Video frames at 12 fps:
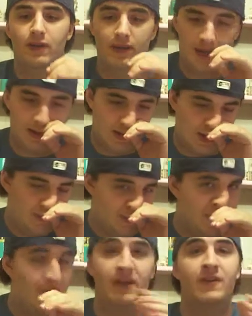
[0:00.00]
That I'm
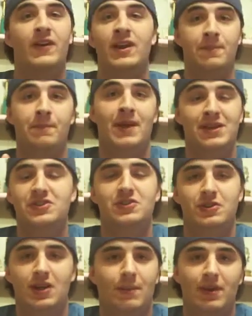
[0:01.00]
sorry if I didn't mention your name.